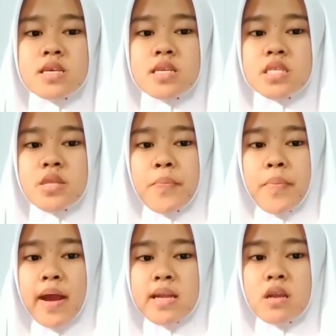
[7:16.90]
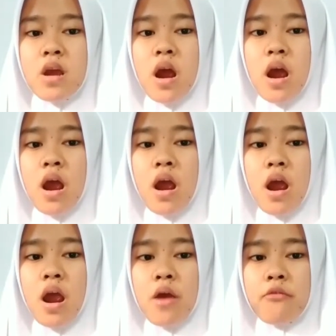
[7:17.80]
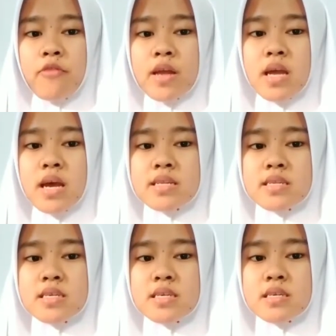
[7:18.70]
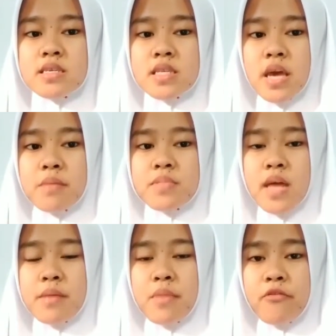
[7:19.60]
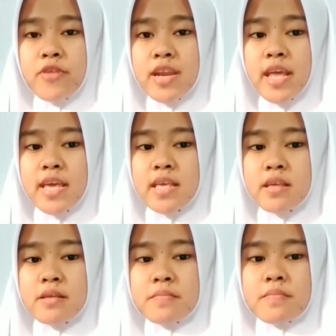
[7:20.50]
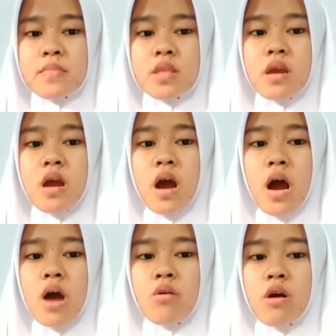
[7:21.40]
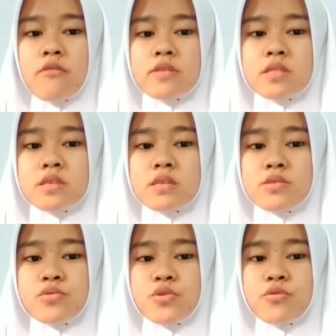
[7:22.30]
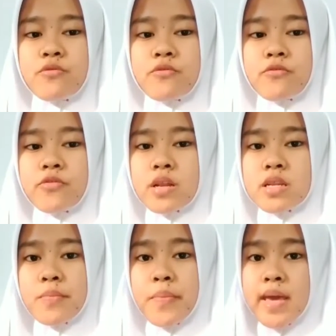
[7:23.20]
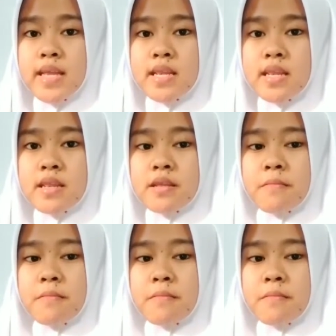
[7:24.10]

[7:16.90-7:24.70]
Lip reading: Is the pain felt at the same time every day? How often do you feel the pain?